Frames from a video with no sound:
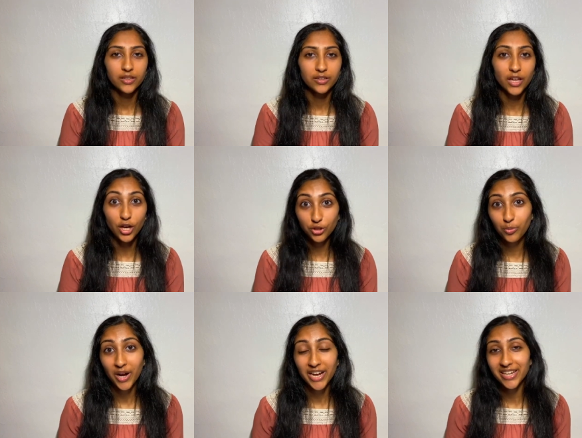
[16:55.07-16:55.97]
The other
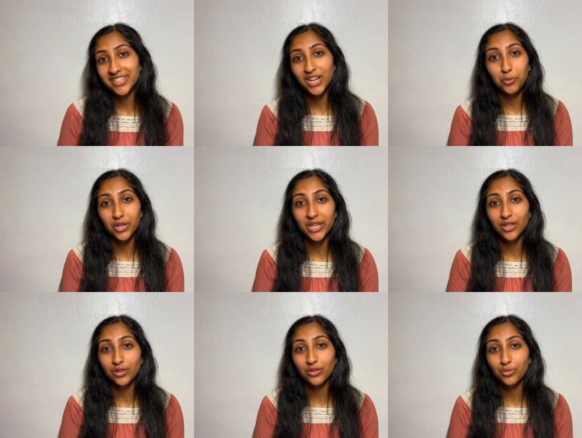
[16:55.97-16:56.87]
way is
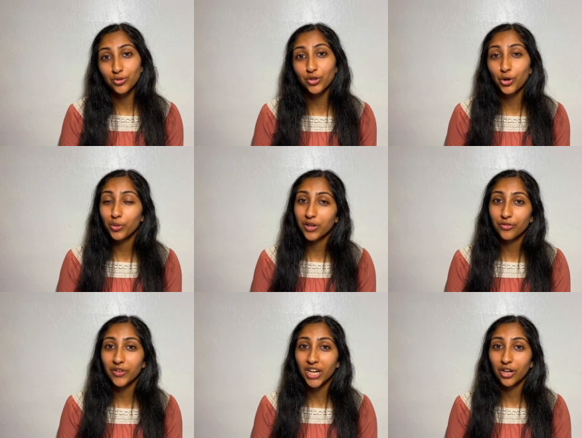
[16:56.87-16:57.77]
networking through the career
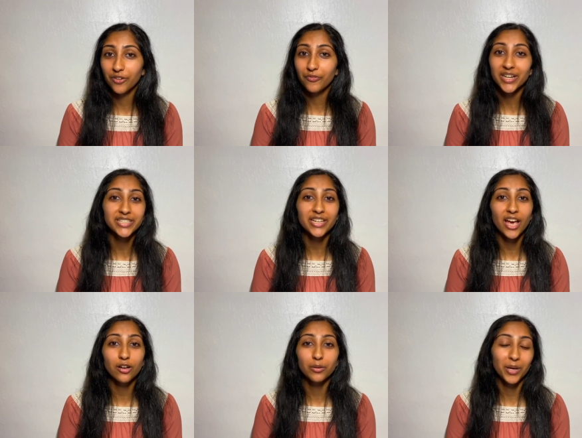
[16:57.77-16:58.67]
fair and finding
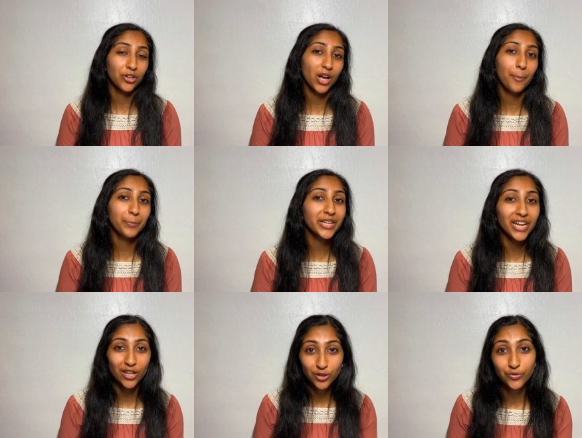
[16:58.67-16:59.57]
out about company
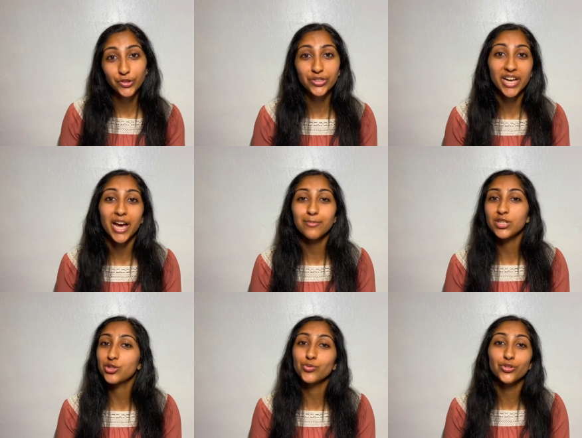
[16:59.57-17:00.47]
interview times
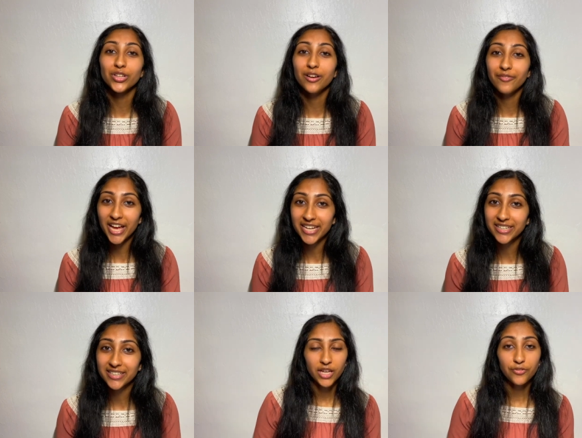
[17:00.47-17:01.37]
through the event.
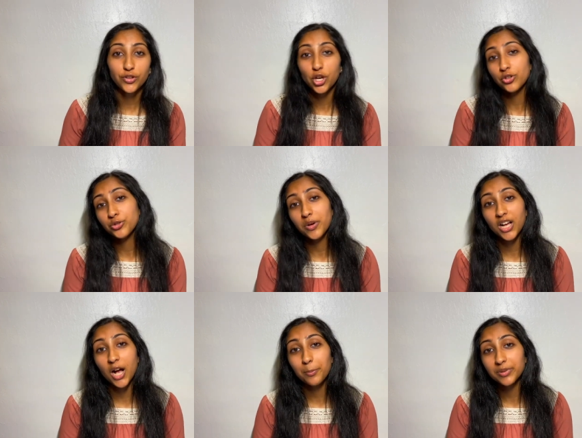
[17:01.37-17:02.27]
If you go to a
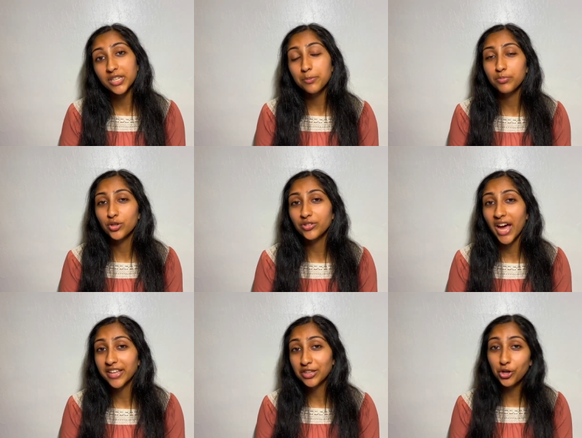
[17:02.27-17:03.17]
company booth
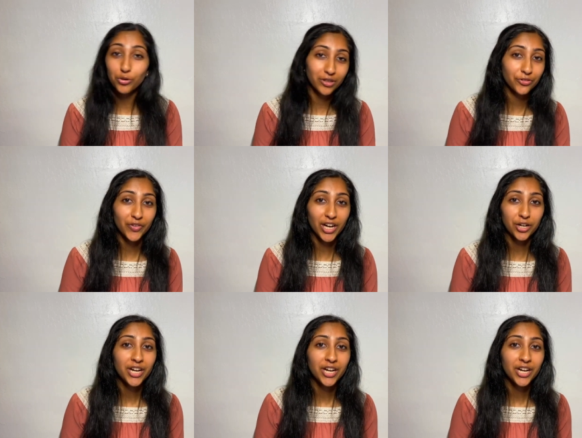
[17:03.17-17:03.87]
at the career fair,